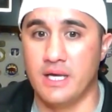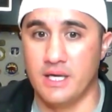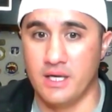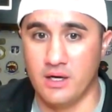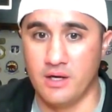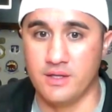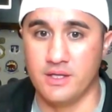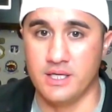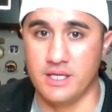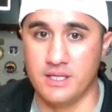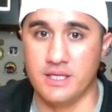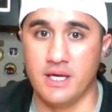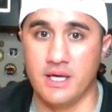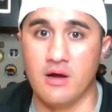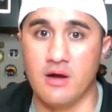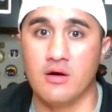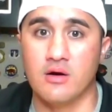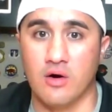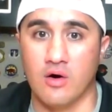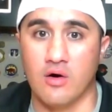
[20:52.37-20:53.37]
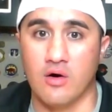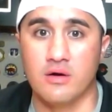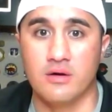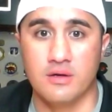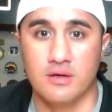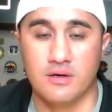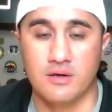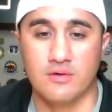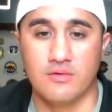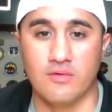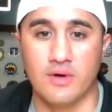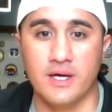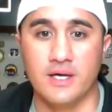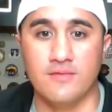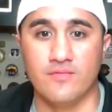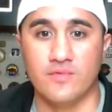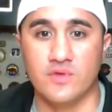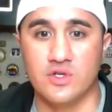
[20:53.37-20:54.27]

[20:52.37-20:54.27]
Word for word: on, in the air guard, right?